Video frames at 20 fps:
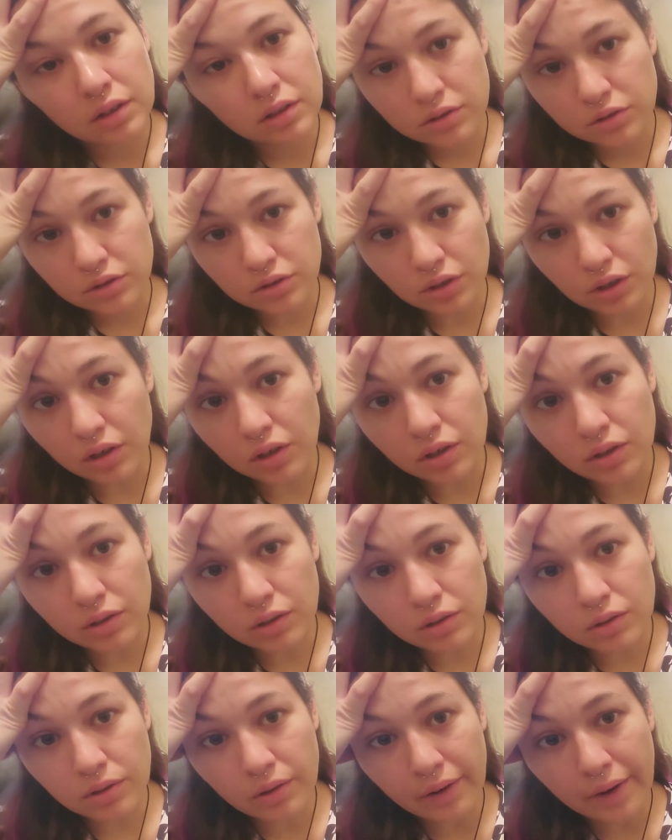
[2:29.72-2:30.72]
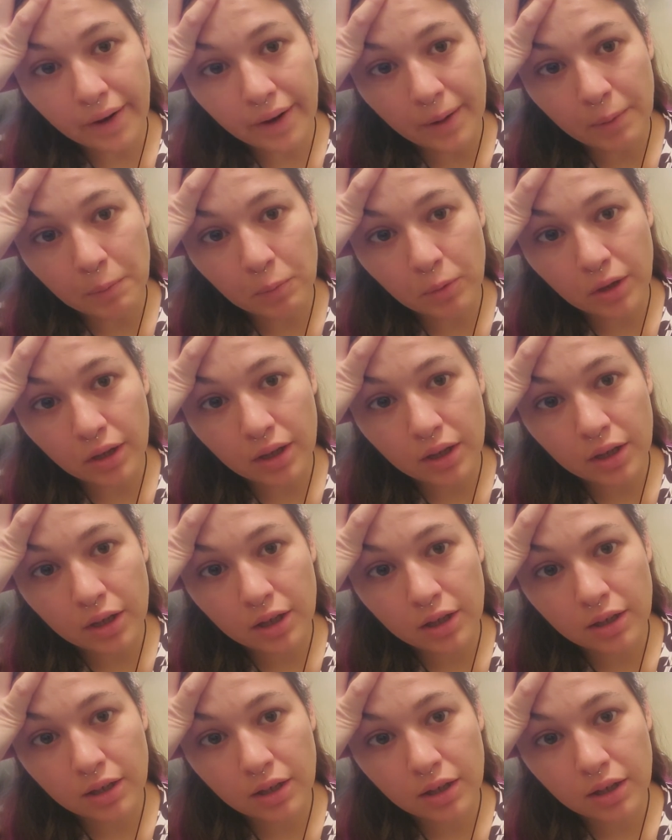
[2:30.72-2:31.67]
so I'm waiting